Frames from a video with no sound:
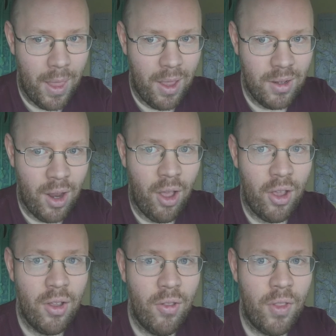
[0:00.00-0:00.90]

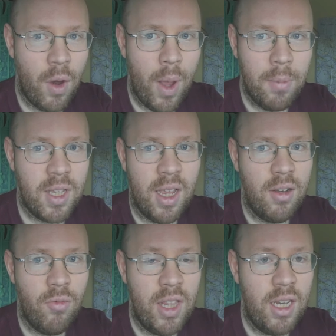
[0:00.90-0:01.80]
Now, their website
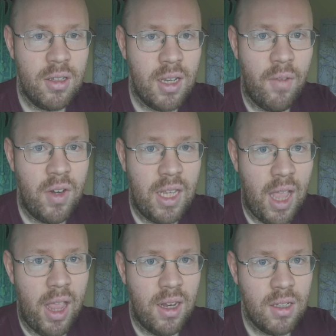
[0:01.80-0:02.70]
really doesn't have any
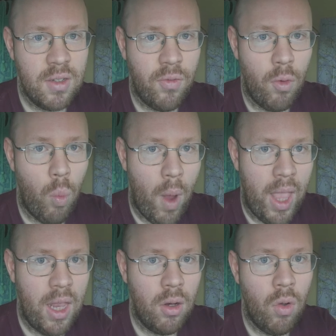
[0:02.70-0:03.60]
guidance for
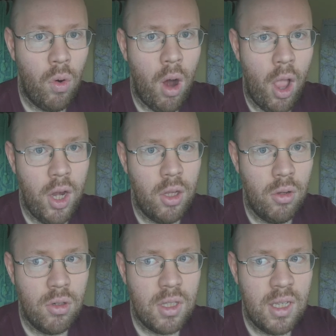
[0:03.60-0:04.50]
when or how to
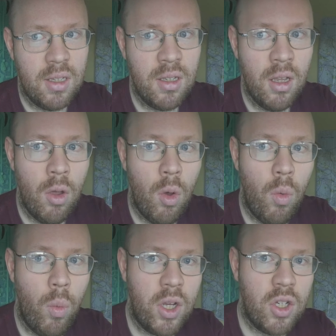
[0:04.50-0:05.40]
use this,
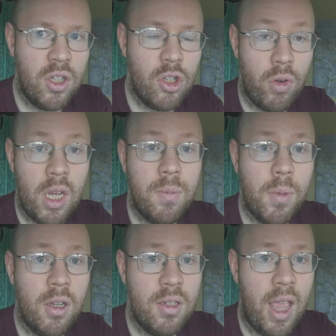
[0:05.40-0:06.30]
which is strange
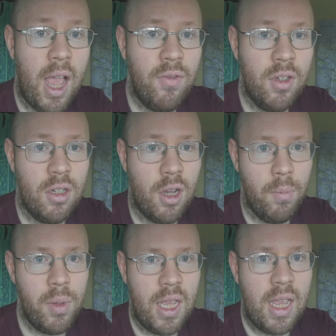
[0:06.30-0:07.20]
because they have such a
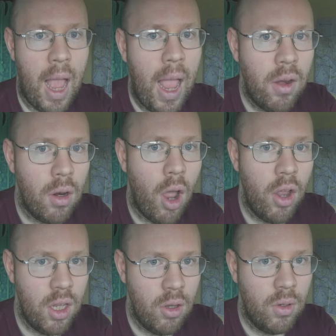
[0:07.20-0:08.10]
complete guide on how to
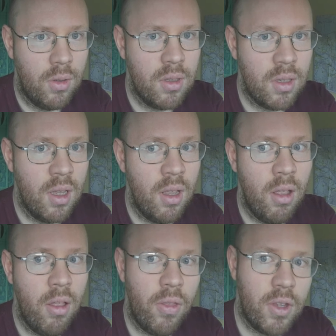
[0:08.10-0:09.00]
use
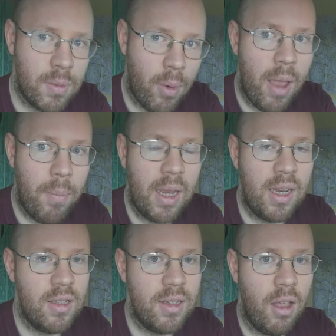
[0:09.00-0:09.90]
the spray paint
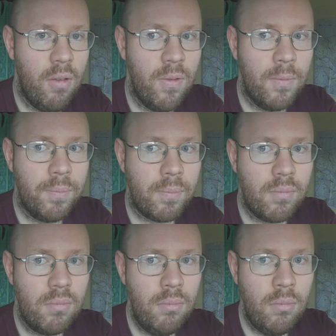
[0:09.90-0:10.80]
itself.
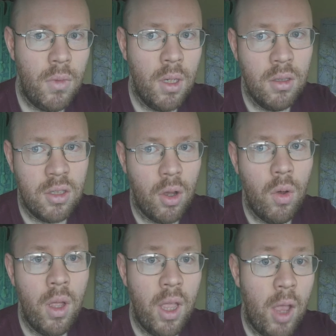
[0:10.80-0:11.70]
So
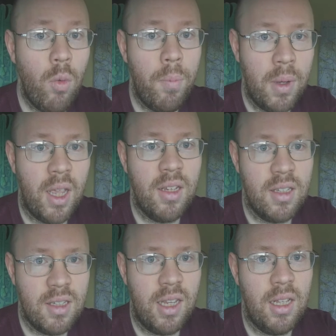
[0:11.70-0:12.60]
it would be nice to
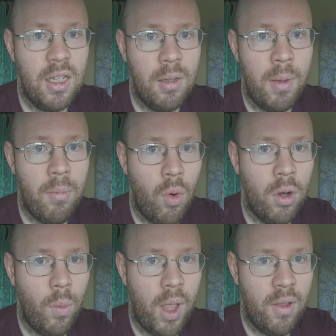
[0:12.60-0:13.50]
see a little bit more in the
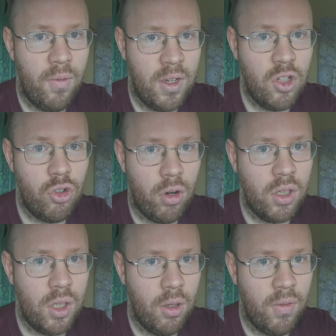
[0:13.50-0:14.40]
way of
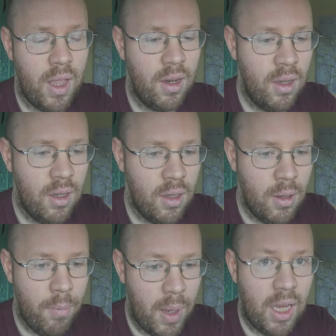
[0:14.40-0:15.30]
instruction on that,
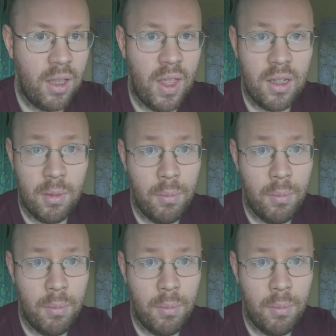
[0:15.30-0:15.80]
being that